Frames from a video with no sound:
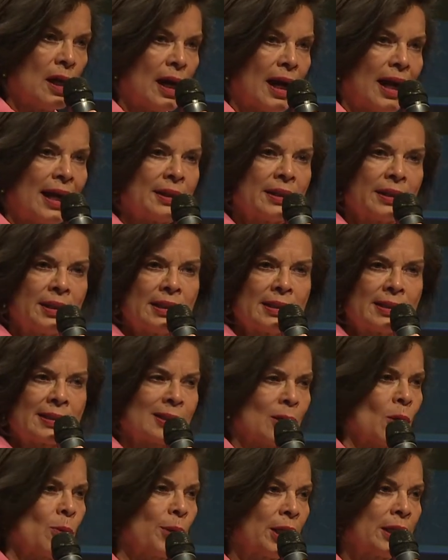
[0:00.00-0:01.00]
And it is
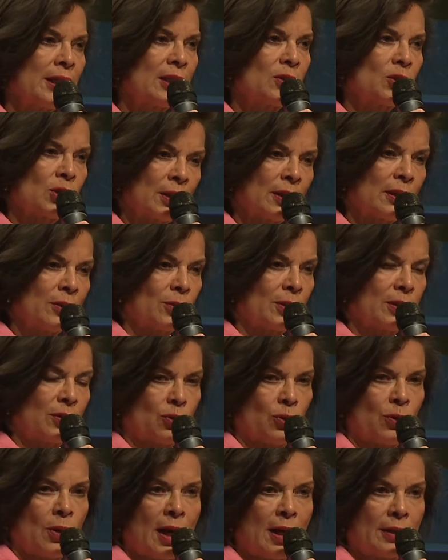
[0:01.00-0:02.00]
so many children
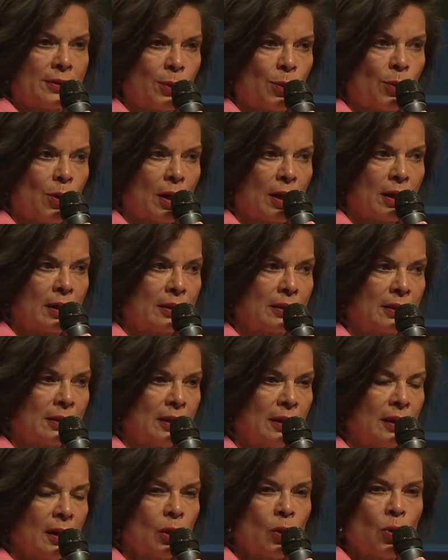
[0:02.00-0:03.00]
throughout the world
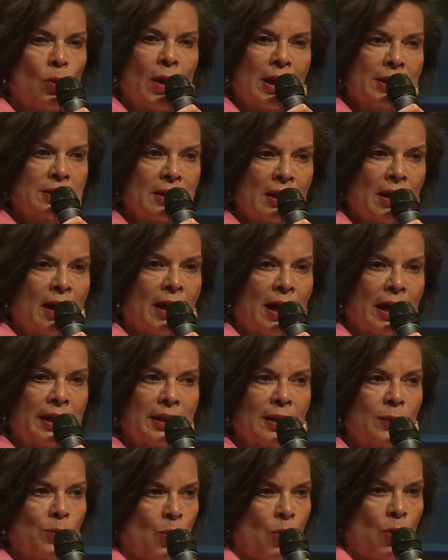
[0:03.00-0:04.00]
who are dying
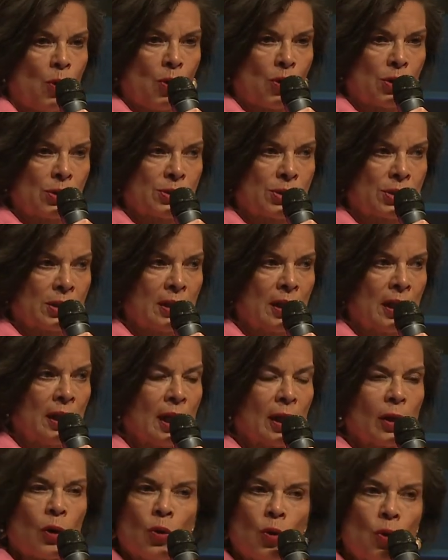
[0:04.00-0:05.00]
in wars,
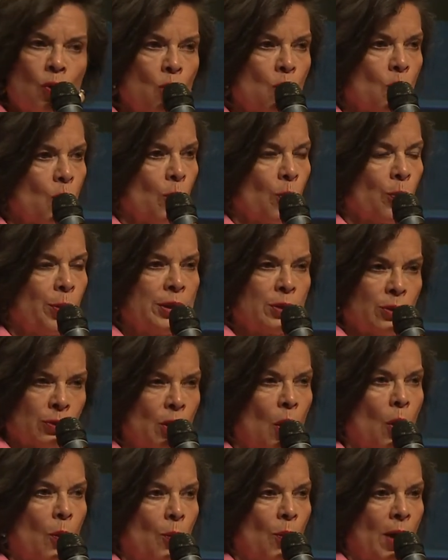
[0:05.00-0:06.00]
who we do
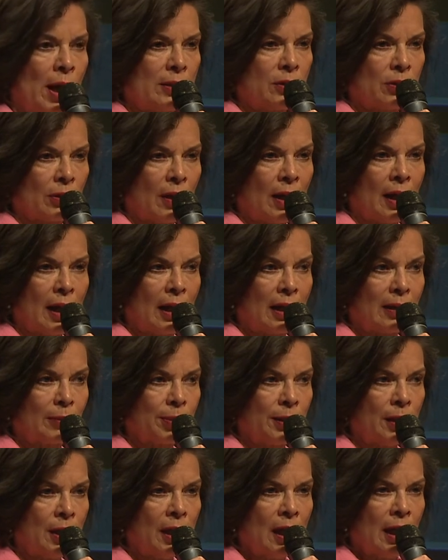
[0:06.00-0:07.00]
not want to help,
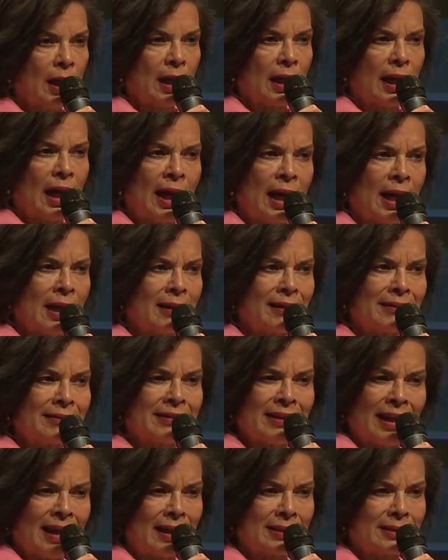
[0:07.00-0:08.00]

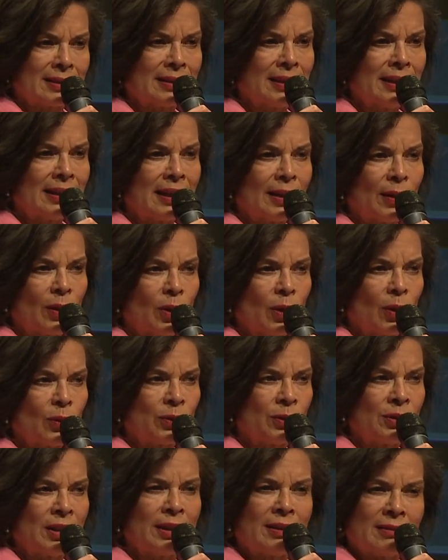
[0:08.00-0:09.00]
that
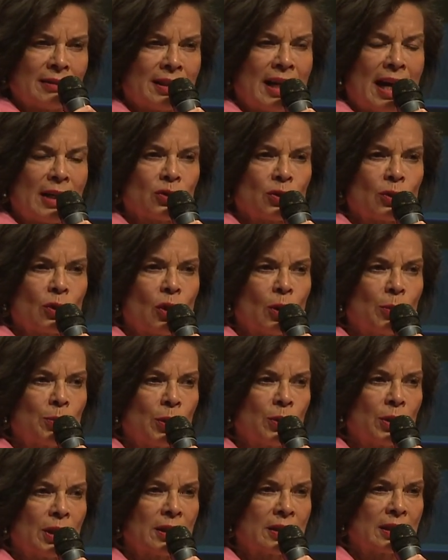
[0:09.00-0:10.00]
the international
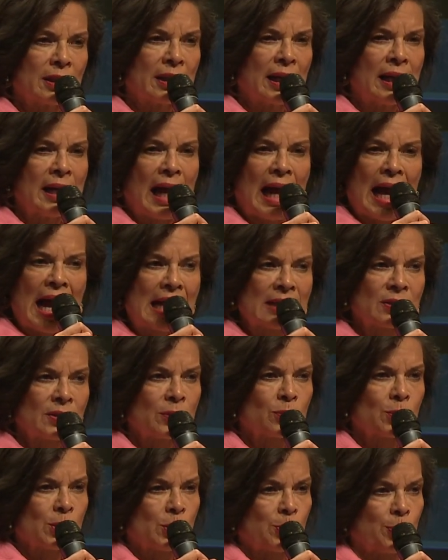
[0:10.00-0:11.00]
community has
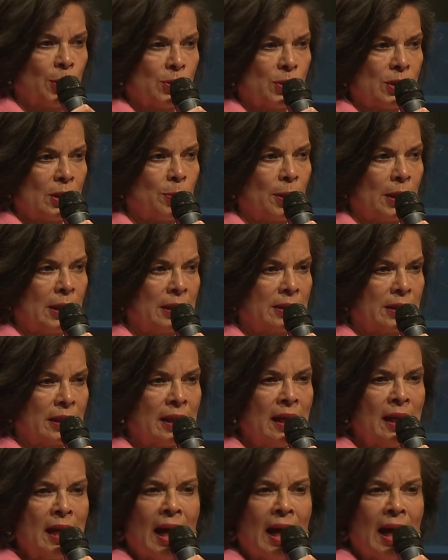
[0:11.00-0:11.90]
a responsibility